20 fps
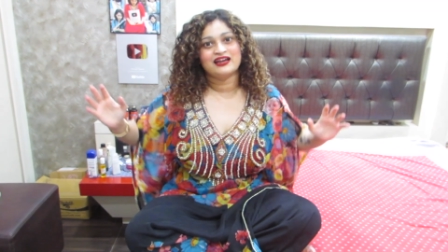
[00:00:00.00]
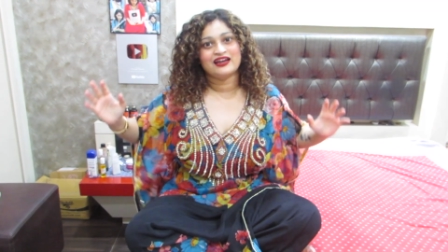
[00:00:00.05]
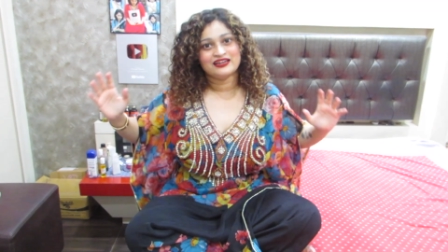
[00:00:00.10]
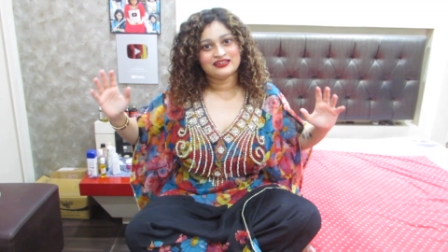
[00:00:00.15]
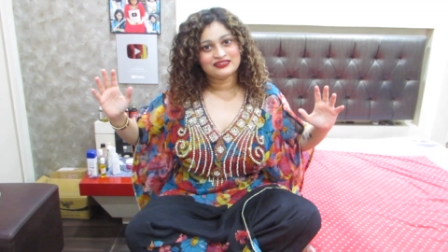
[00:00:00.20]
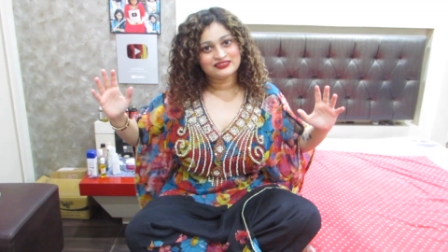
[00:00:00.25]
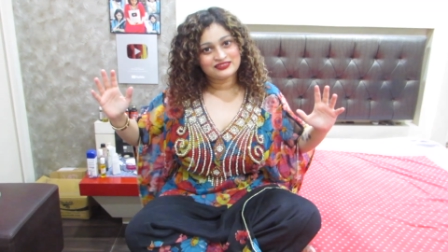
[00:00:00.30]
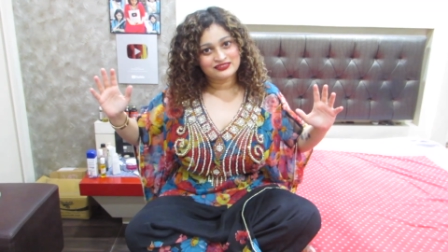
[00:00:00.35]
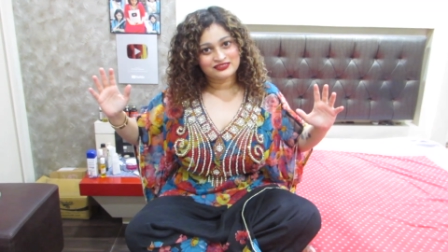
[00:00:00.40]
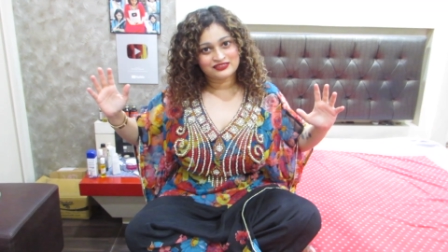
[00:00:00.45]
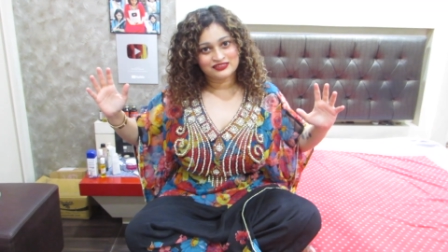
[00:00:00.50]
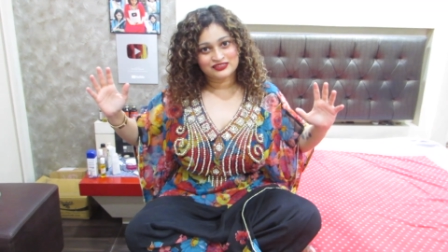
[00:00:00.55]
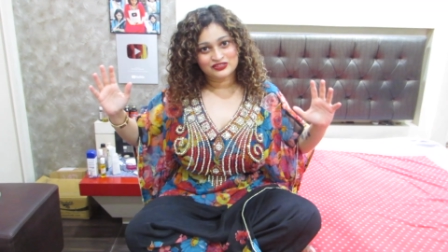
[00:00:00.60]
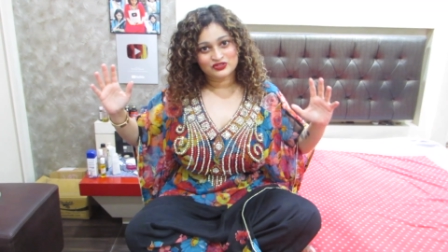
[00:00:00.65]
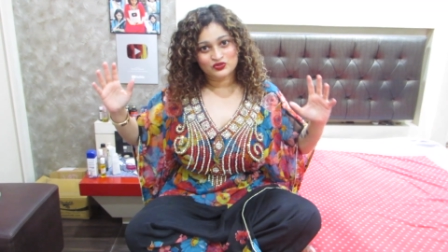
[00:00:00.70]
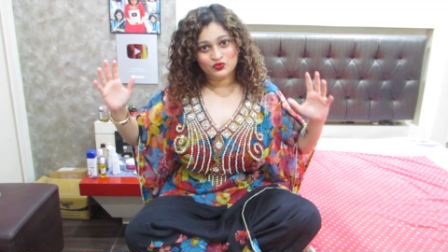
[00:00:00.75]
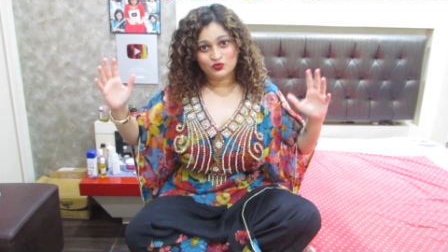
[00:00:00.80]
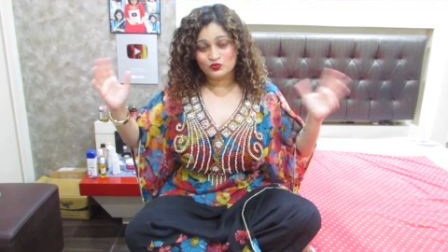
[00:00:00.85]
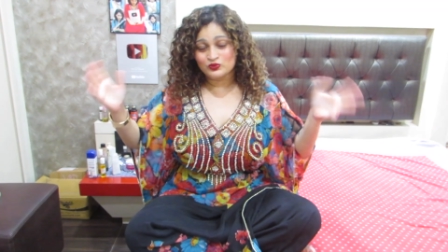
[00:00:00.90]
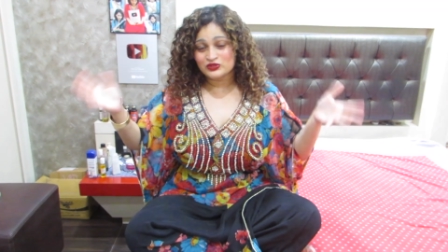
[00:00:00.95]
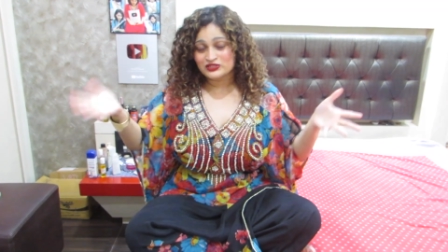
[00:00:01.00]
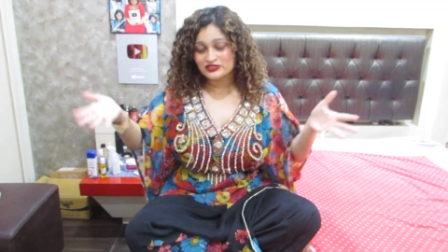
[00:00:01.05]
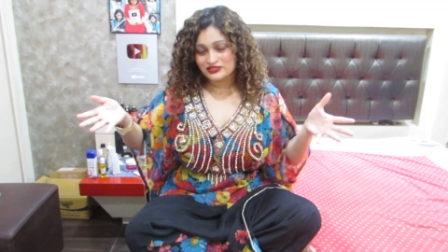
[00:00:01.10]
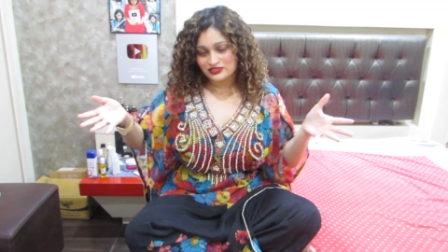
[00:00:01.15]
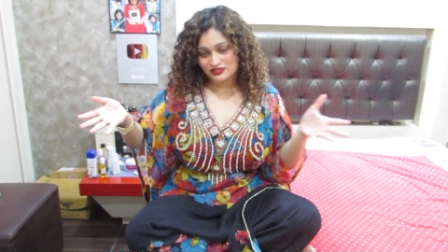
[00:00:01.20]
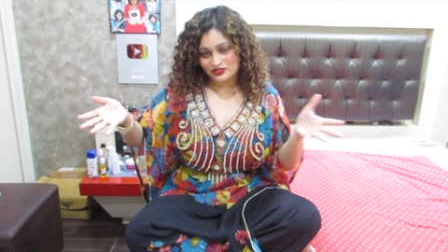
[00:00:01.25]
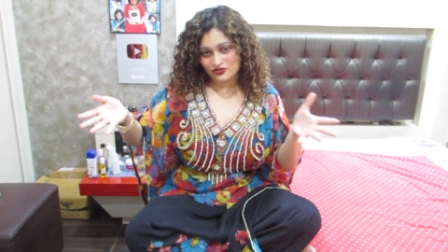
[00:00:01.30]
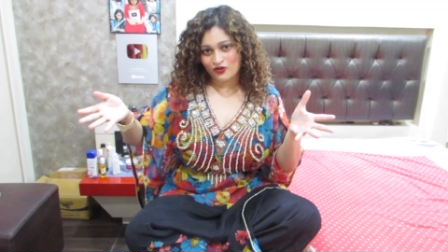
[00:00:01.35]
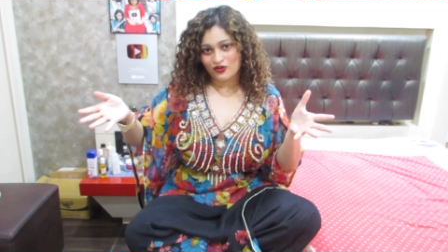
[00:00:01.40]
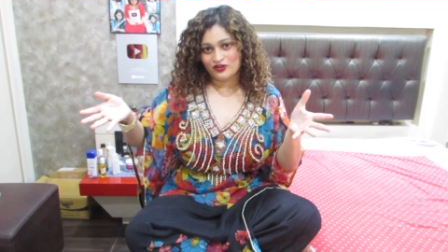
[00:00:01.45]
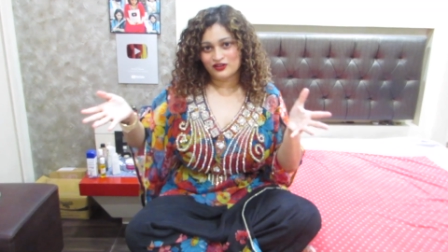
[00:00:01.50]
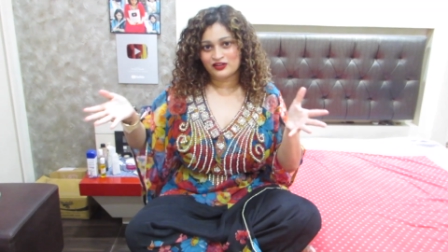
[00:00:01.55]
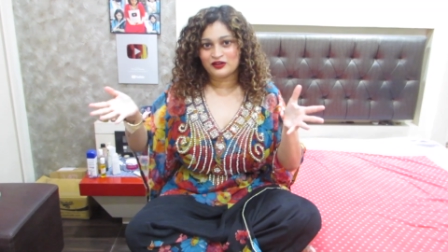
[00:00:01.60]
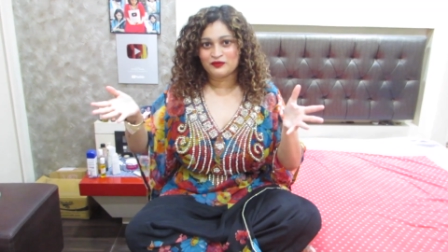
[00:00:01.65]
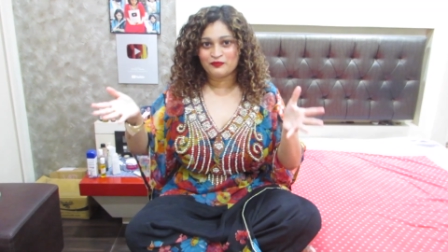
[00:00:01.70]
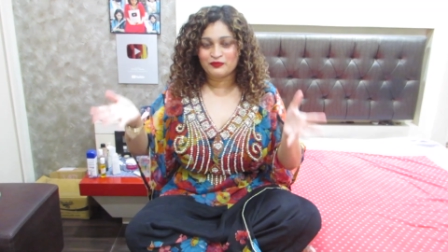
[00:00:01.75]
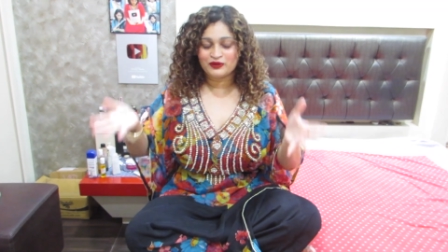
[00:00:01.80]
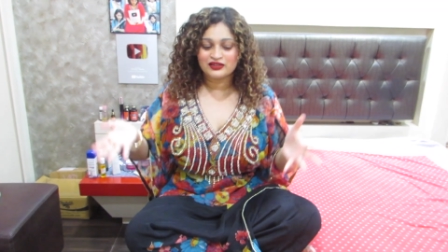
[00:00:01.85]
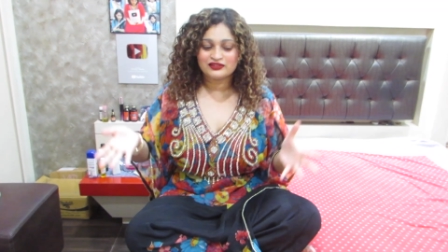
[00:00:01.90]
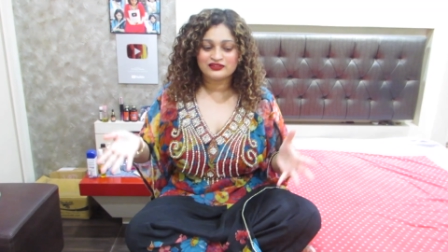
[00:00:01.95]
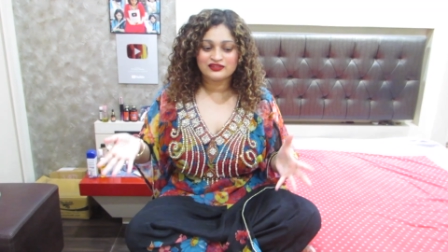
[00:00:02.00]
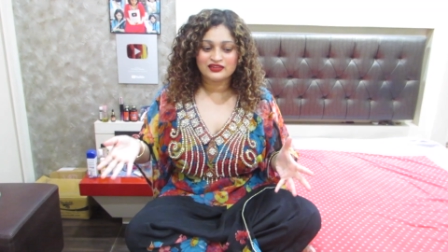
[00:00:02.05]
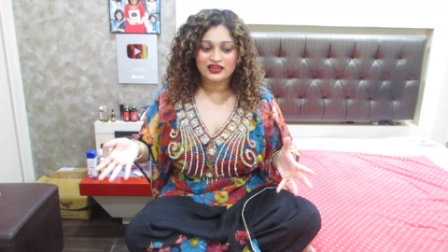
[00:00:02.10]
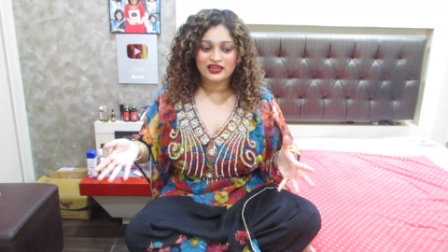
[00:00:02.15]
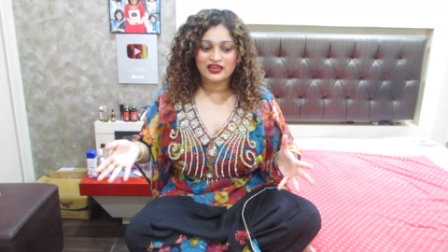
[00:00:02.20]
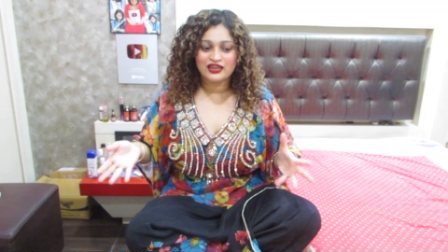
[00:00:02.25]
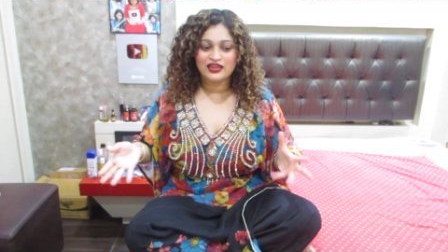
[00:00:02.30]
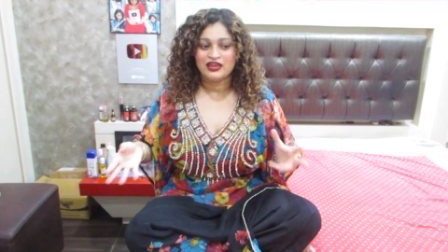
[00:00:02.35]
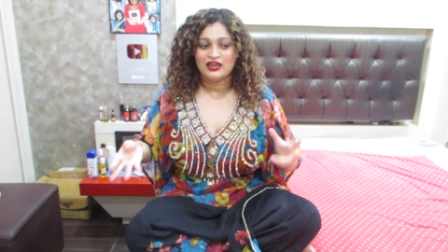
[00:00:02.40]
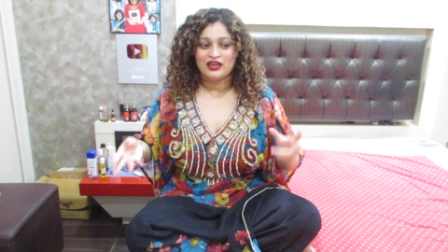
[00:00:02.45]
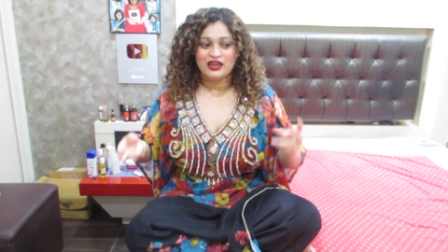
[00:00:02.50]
itinerary to visit on her birthday